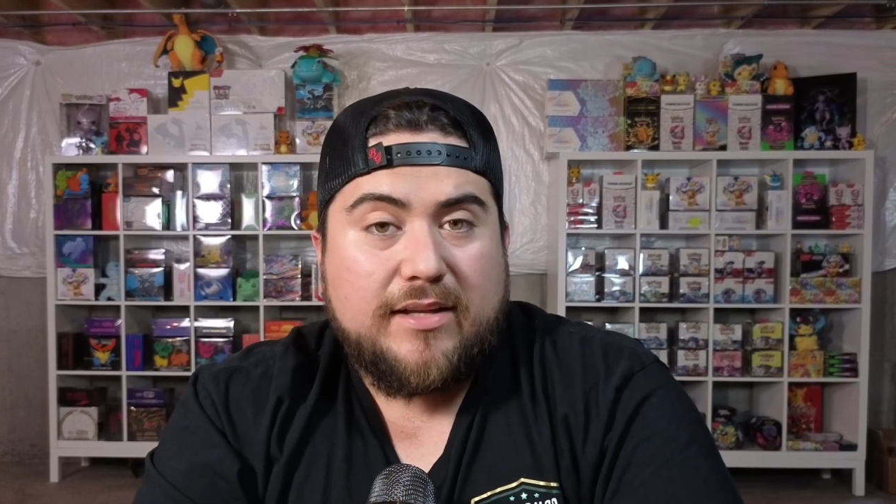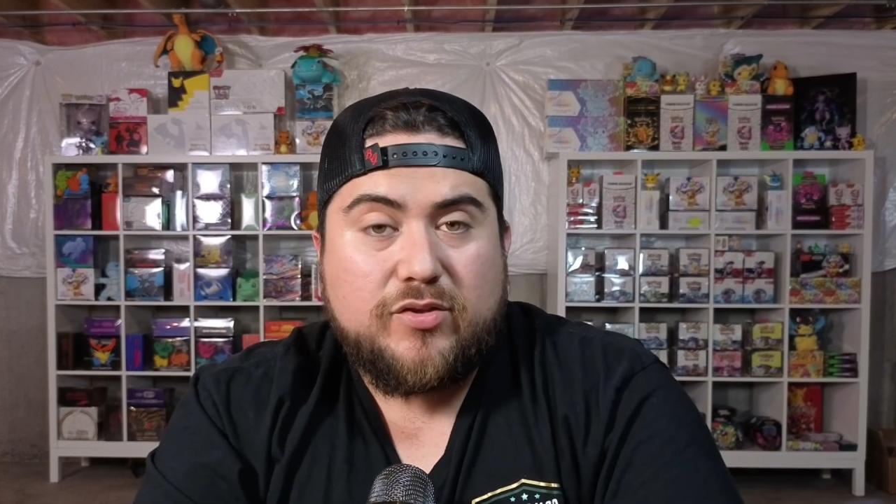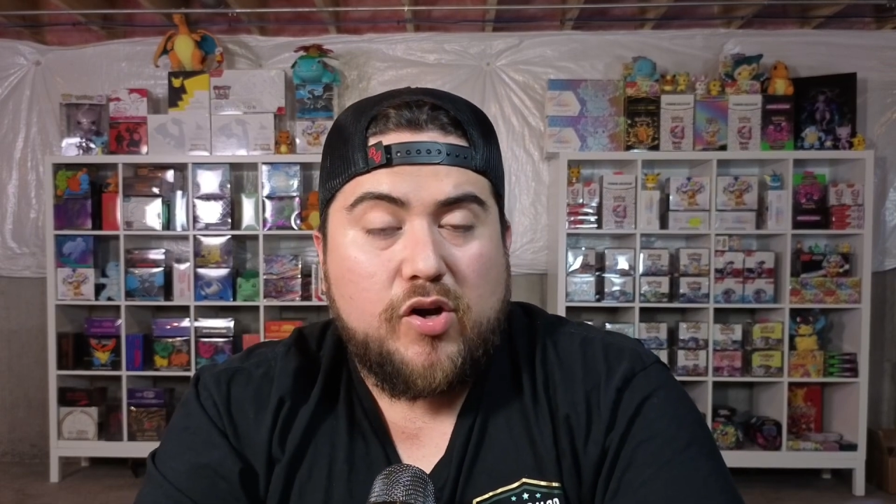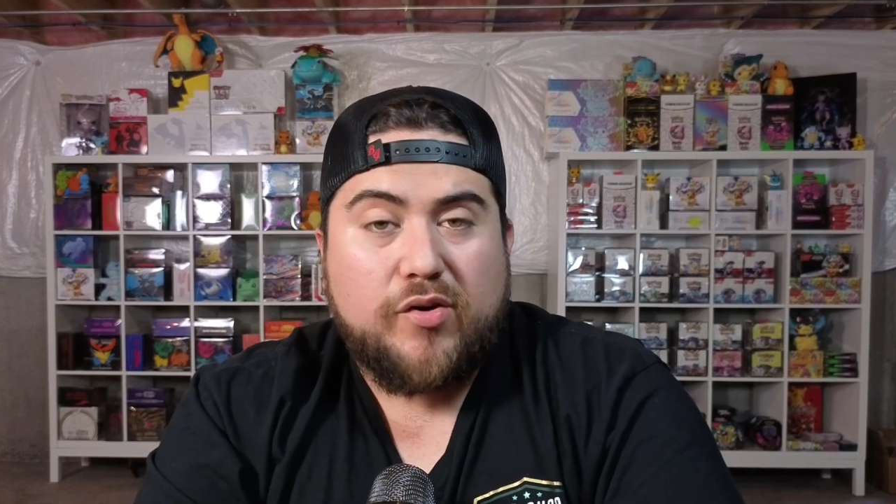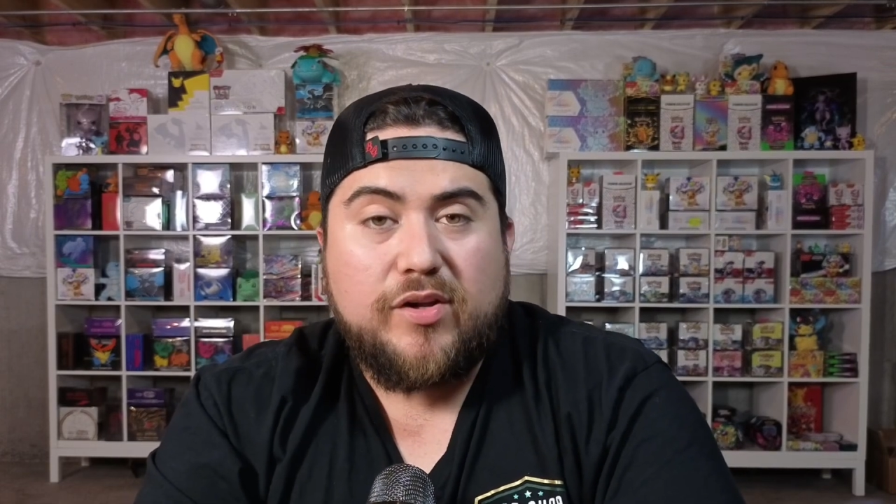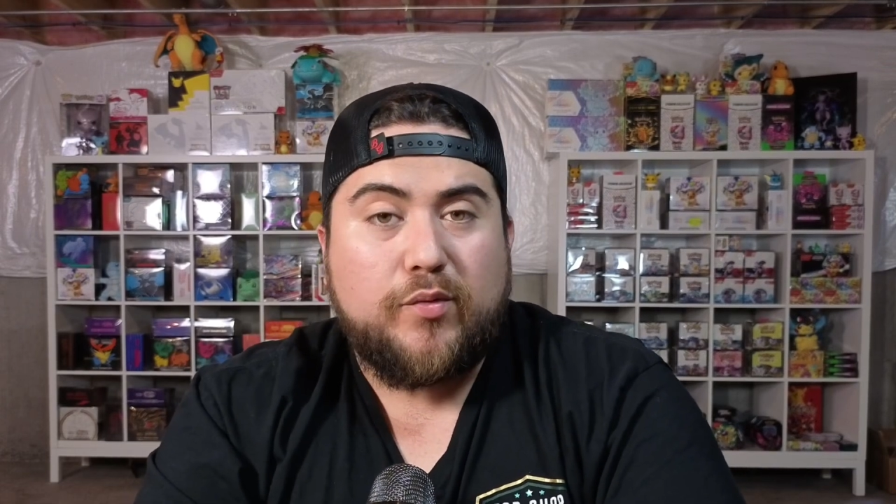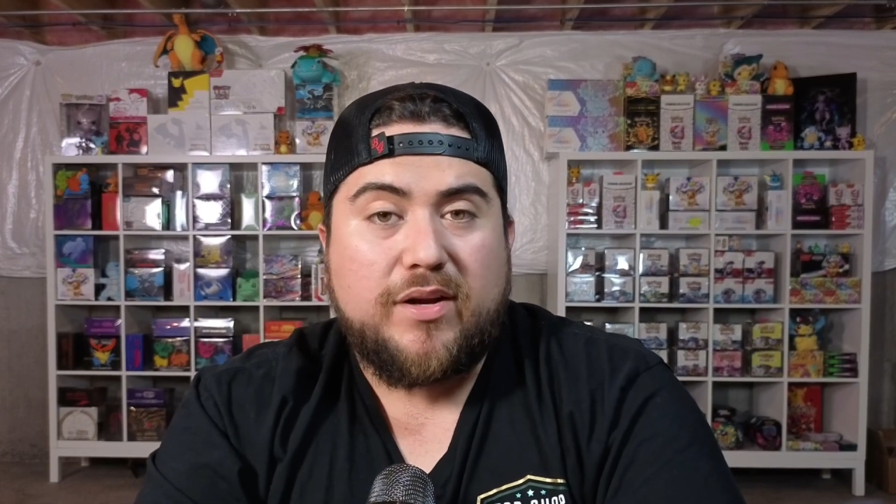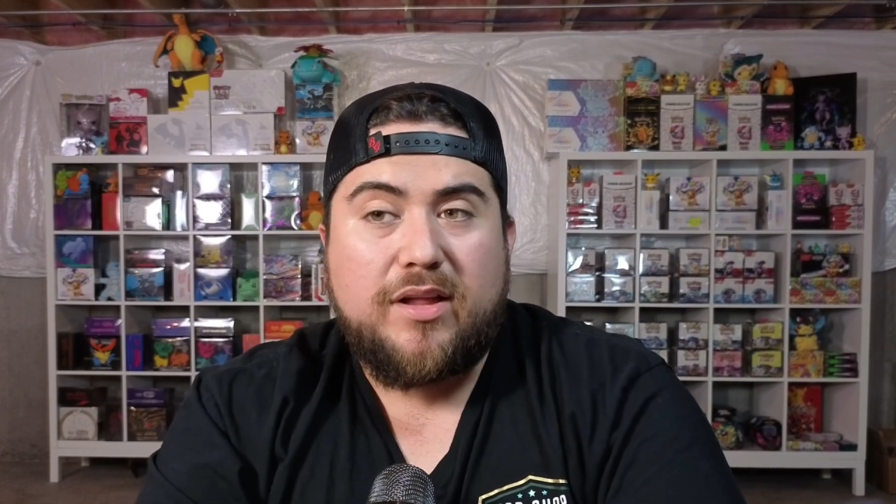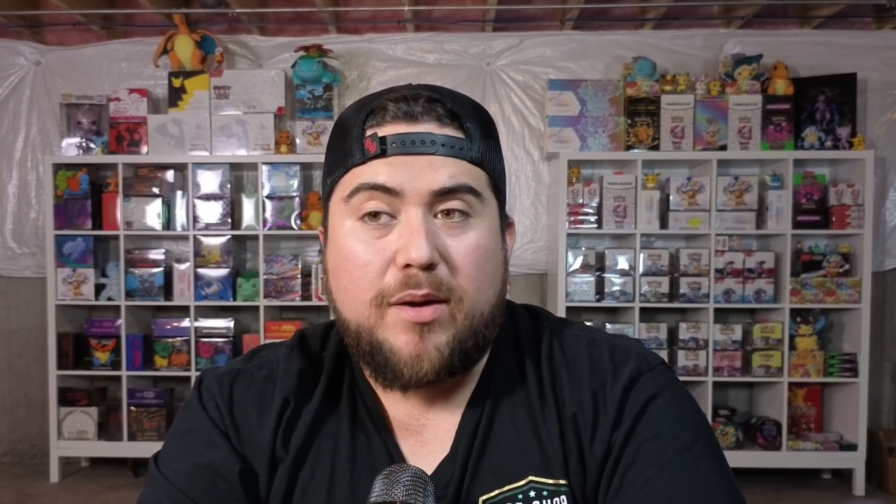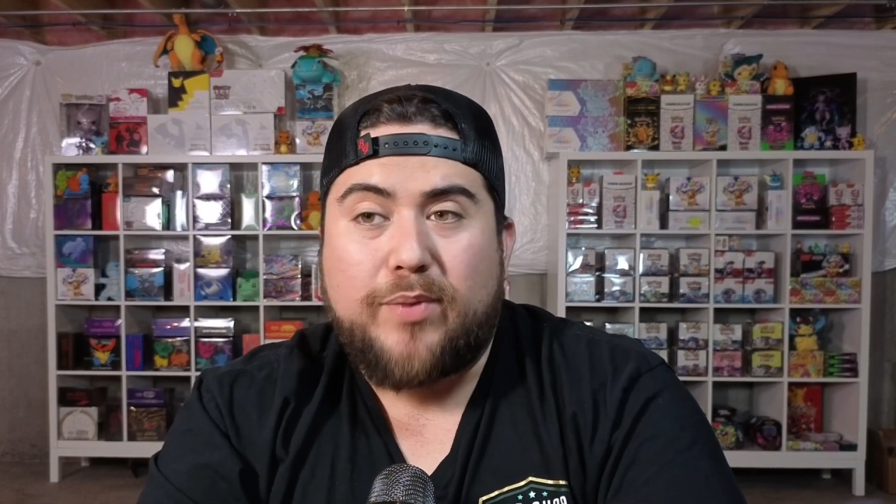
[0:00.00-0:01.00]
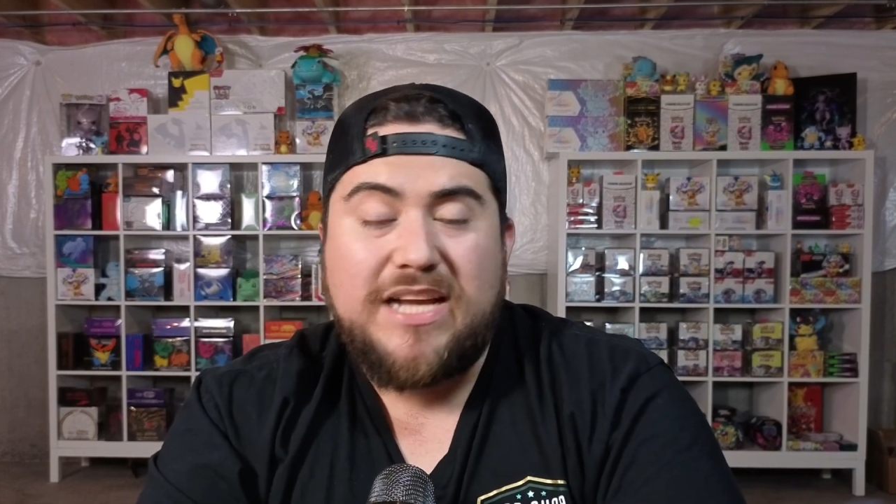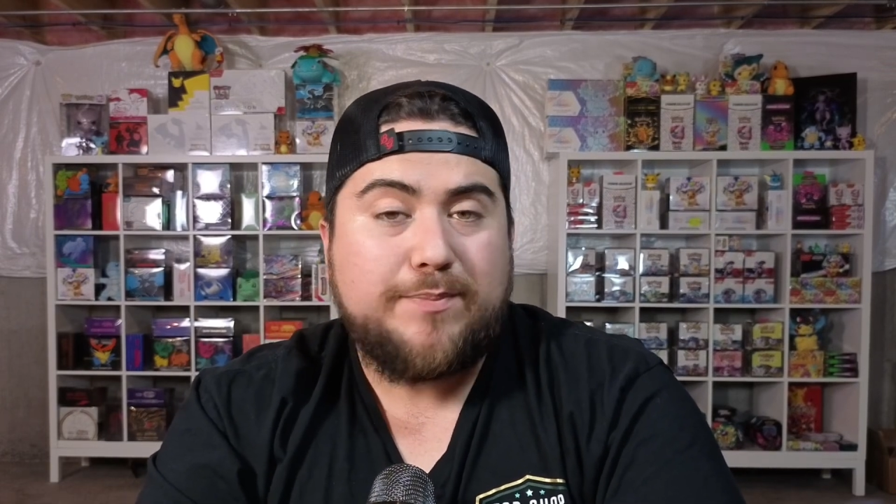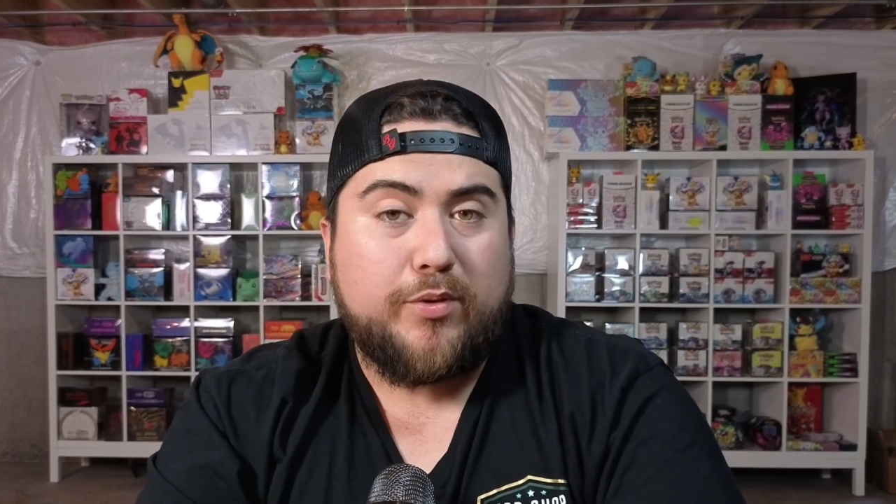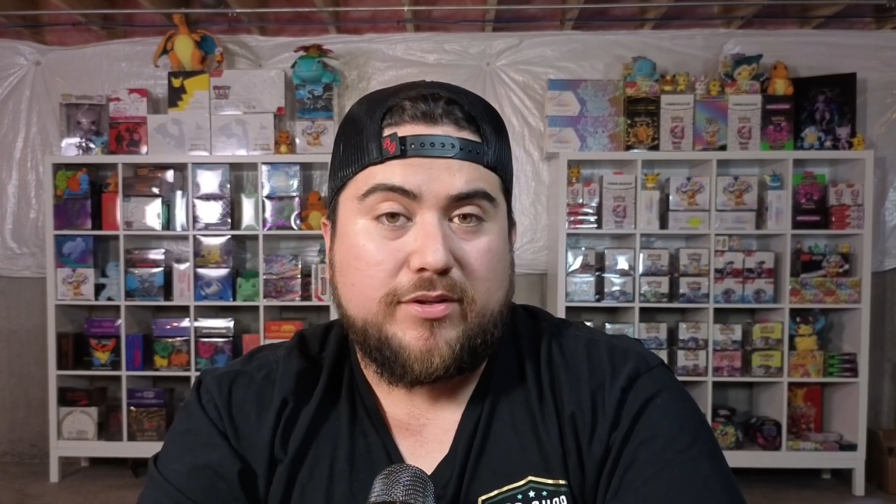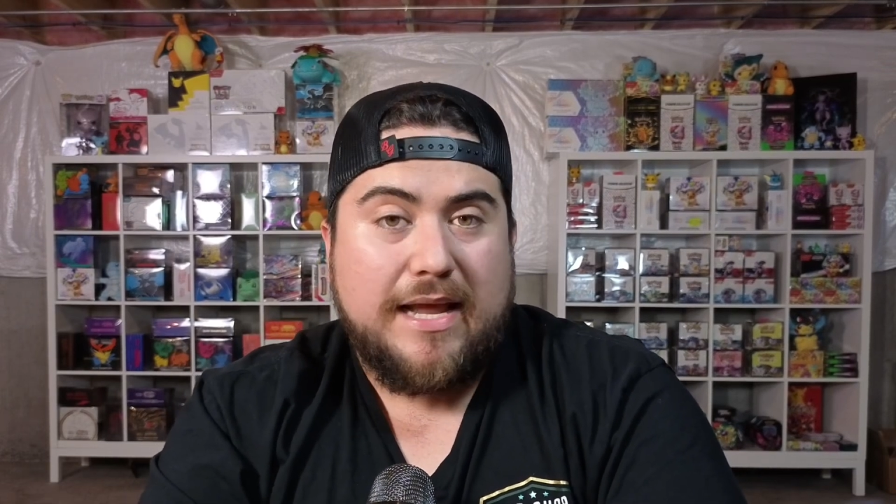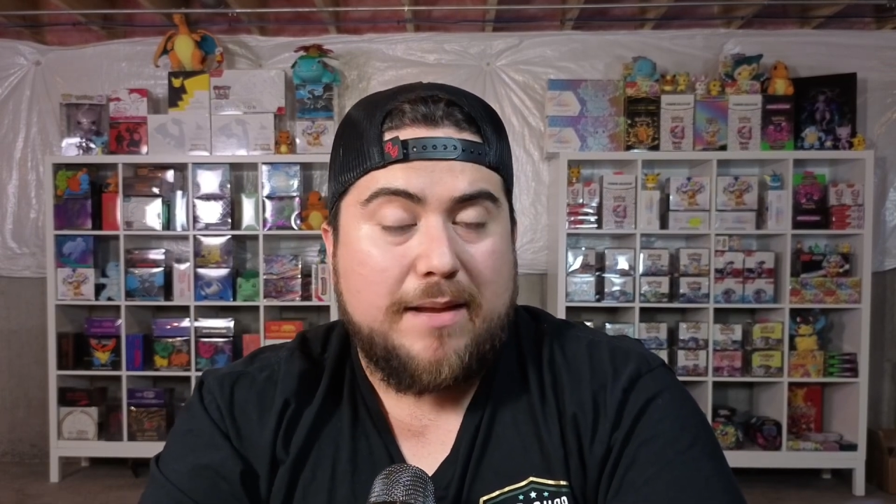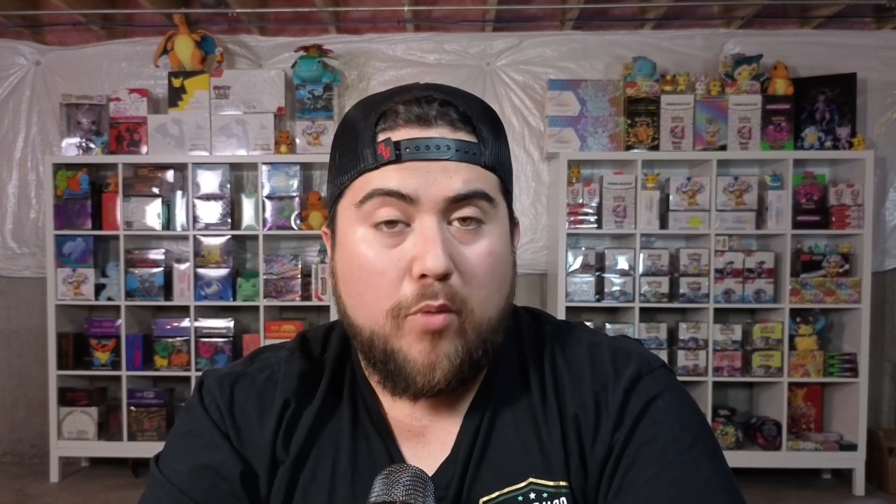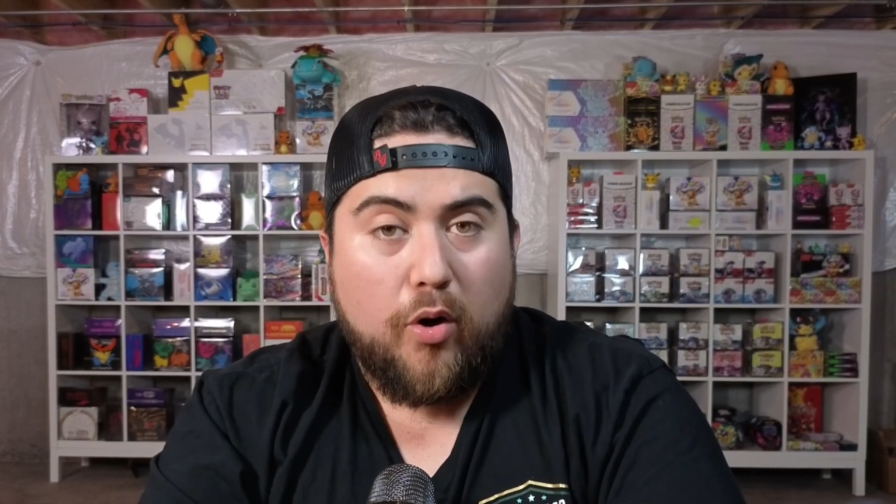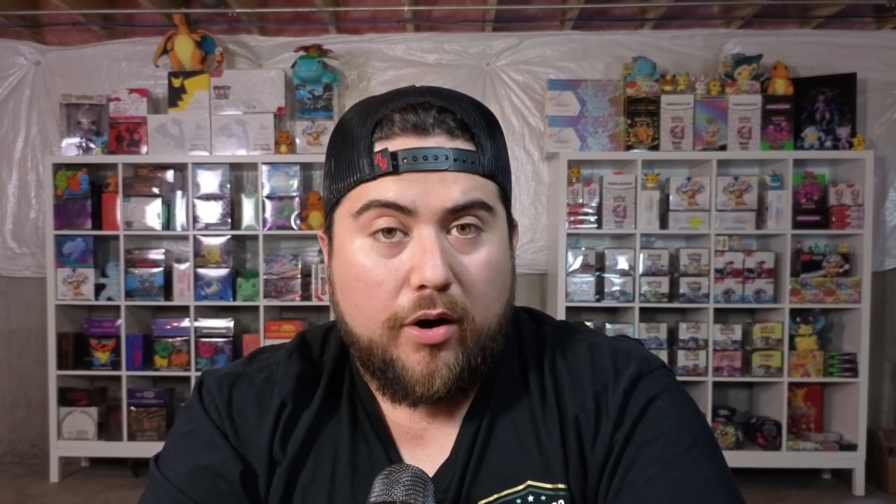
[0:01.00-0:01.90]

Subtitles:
$220 price point anymore.